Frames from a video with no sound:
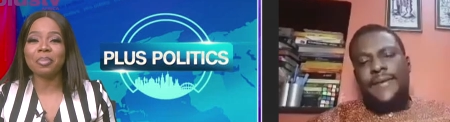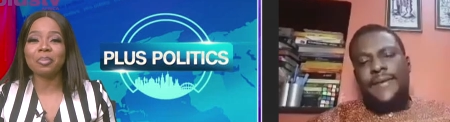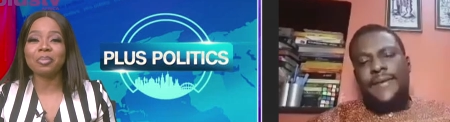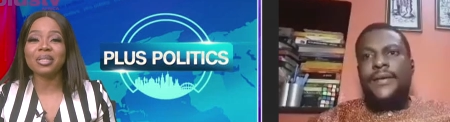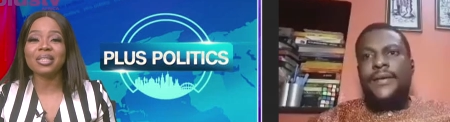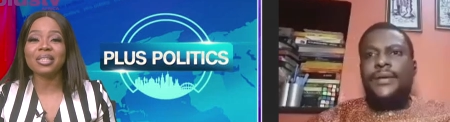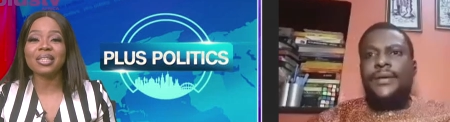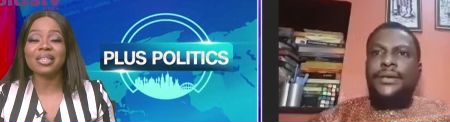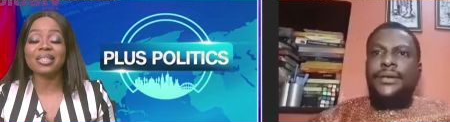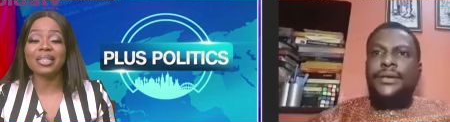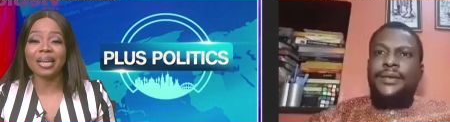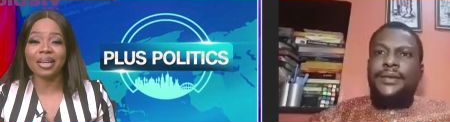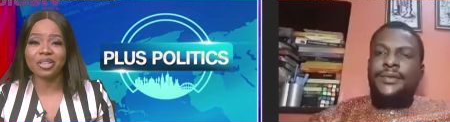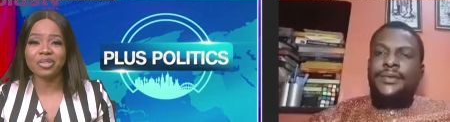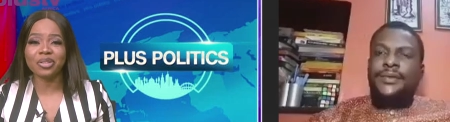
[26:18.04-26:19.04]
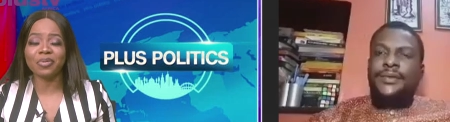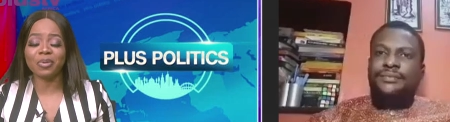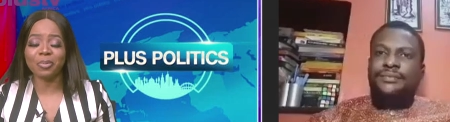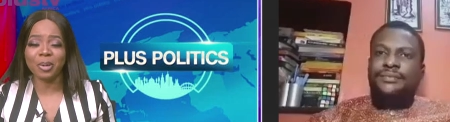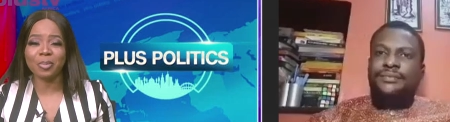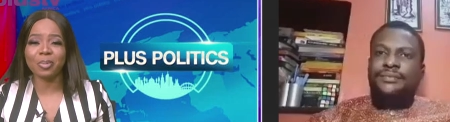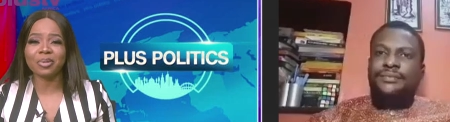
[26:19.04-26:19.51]
Speaker 1: Publicity Secretary of
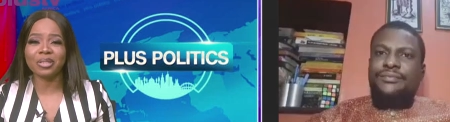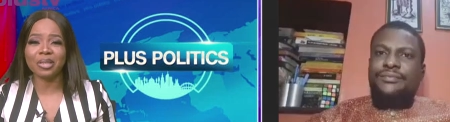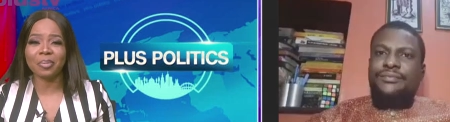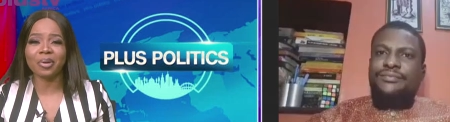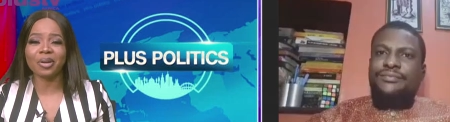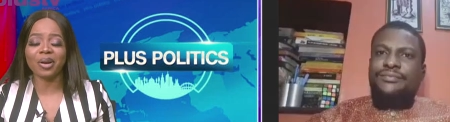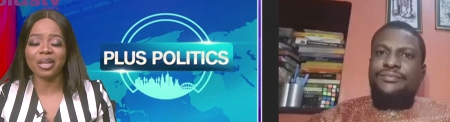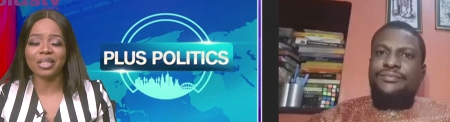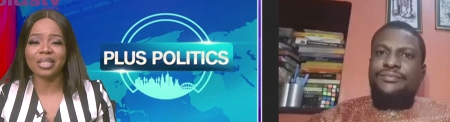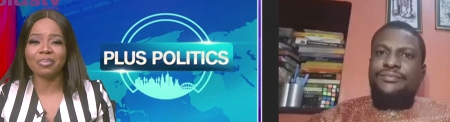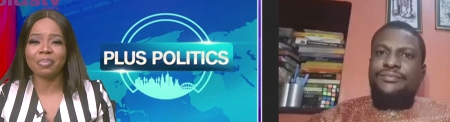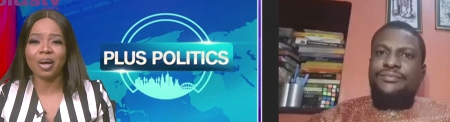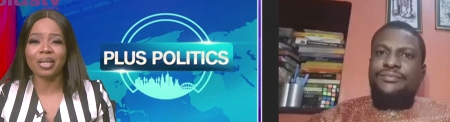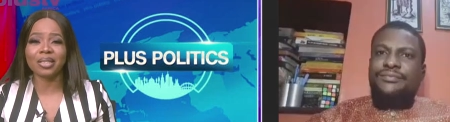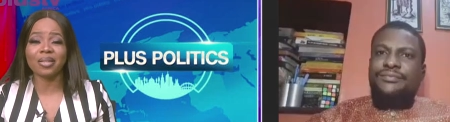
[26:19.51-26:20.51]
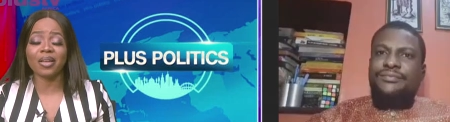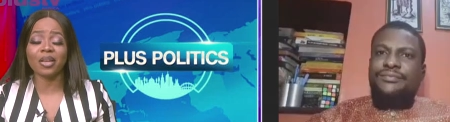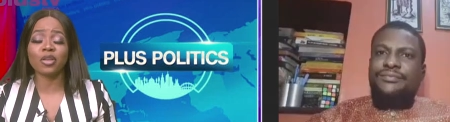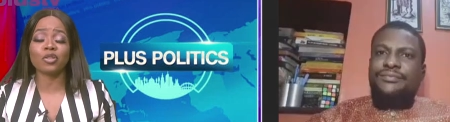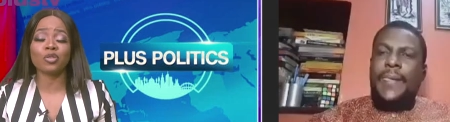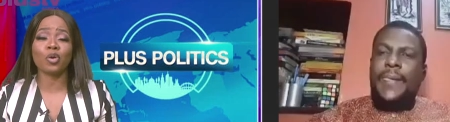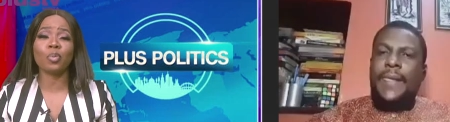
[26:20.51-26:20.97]
the People's Democratic Party.
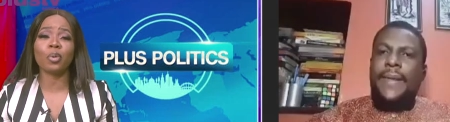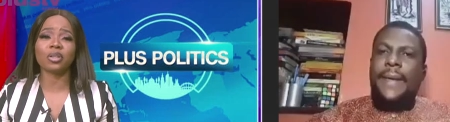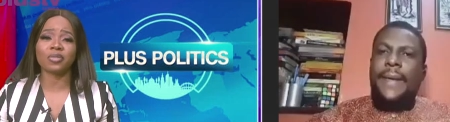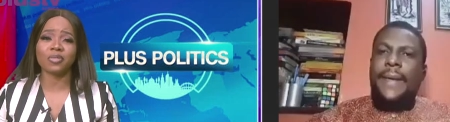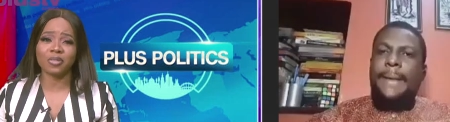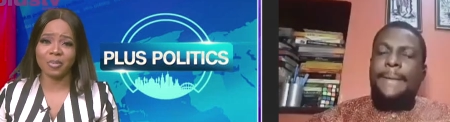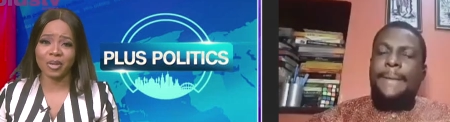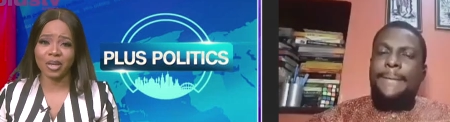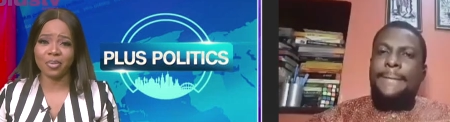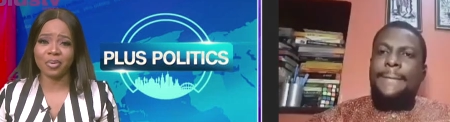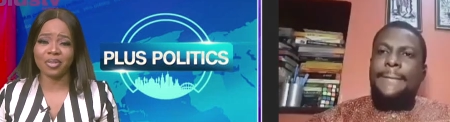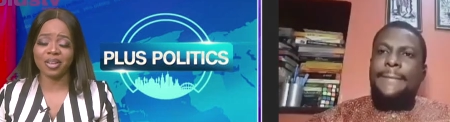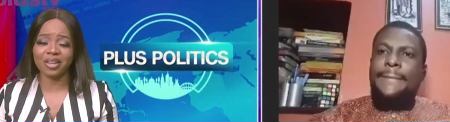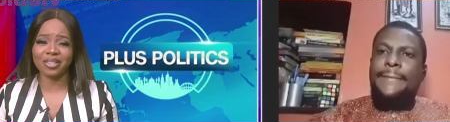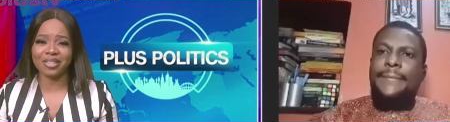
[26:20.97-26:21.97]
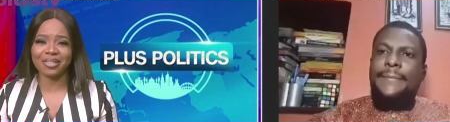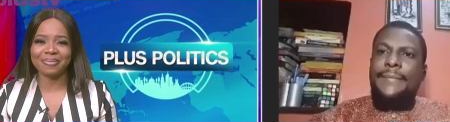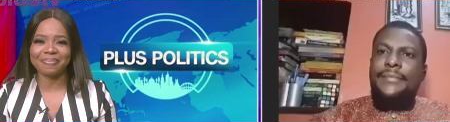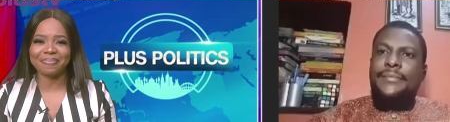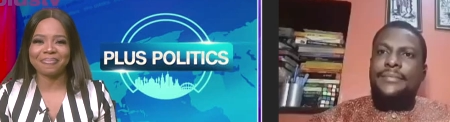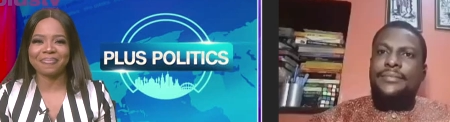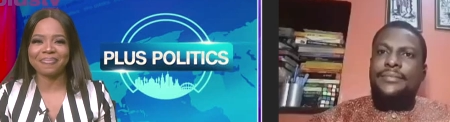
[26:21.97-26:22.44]
Thank you so much for speaking with us.
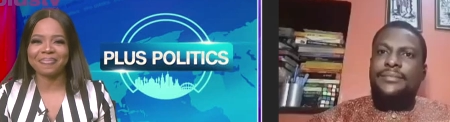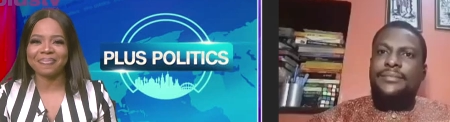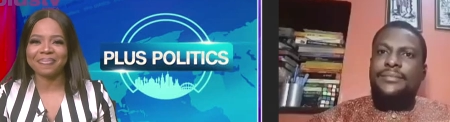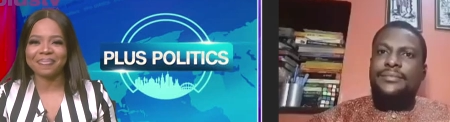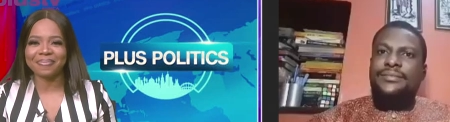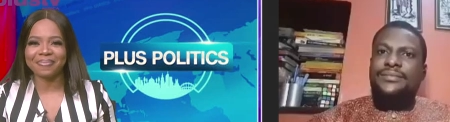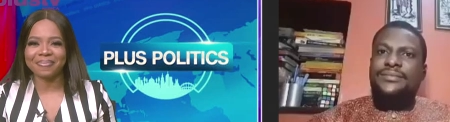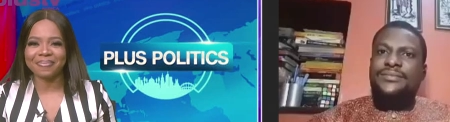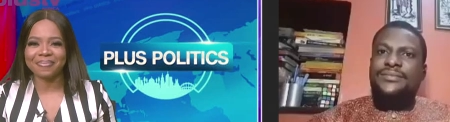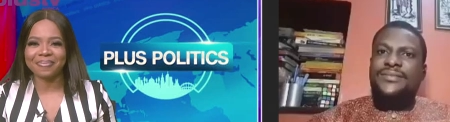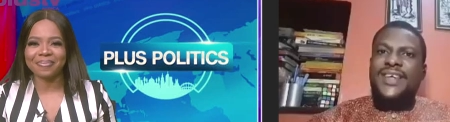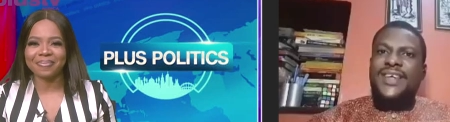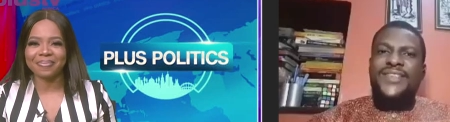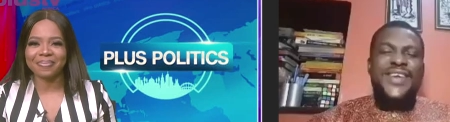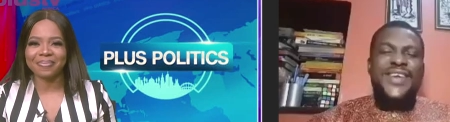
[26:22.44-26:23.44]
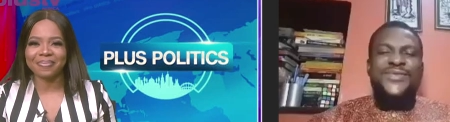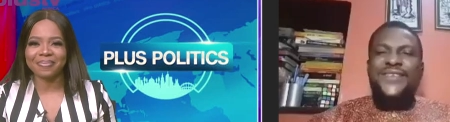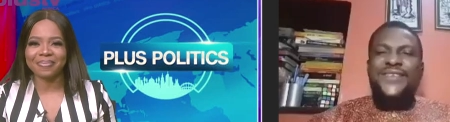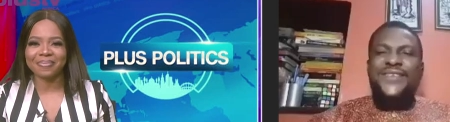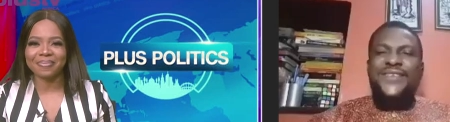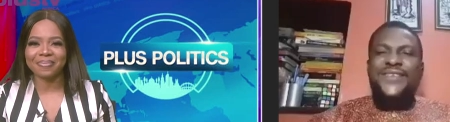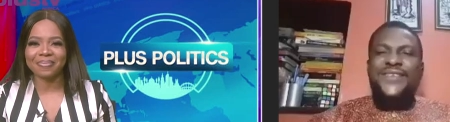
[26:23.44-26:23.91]
Speaker 2: Thank you very
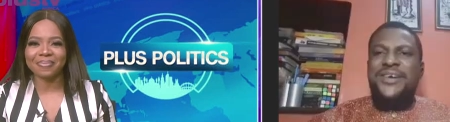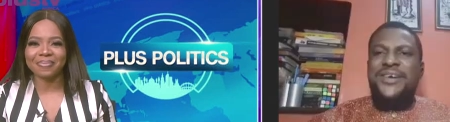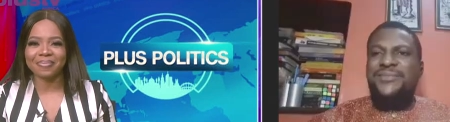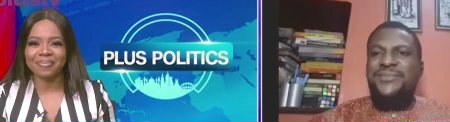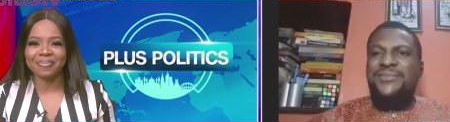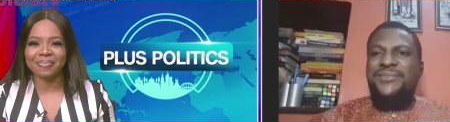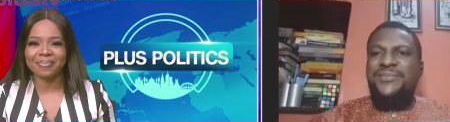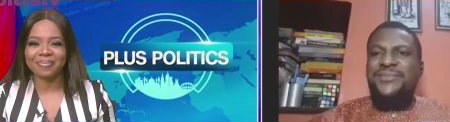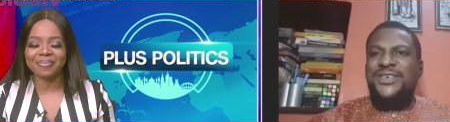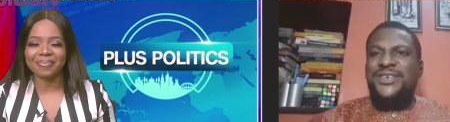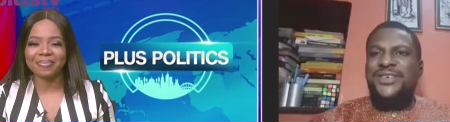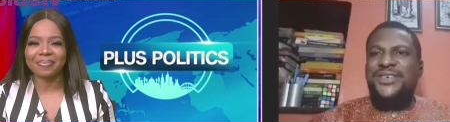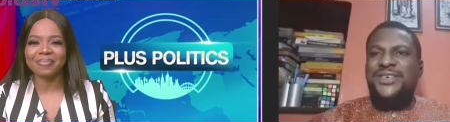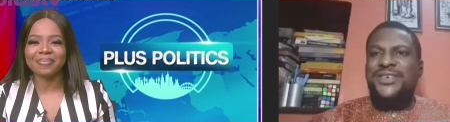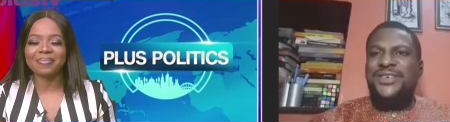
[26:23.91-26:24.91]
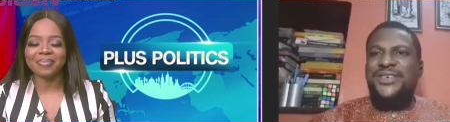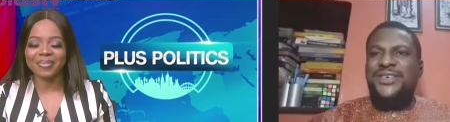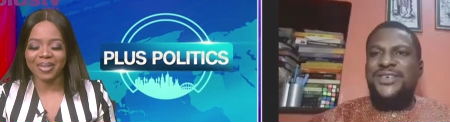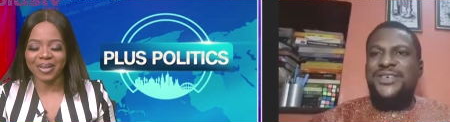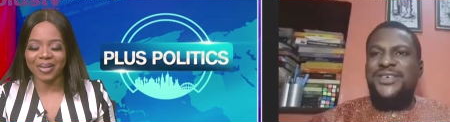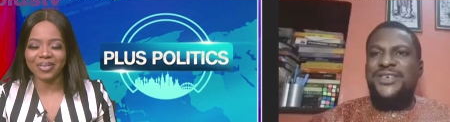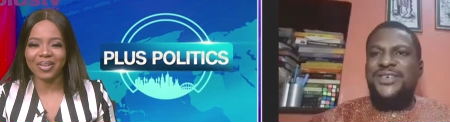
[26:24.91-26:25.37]
much, Miriam. The pleasure is mine.
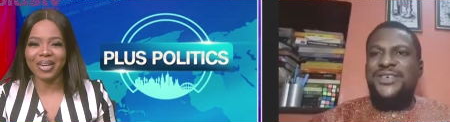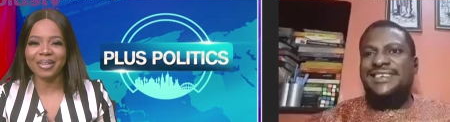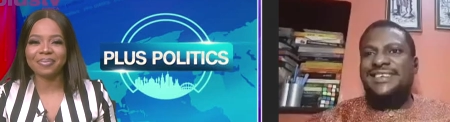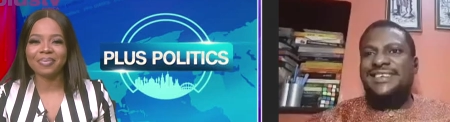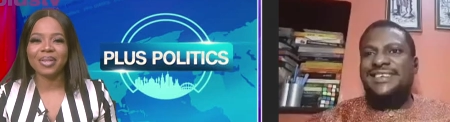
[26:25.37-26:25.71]
Speaker 1: All right.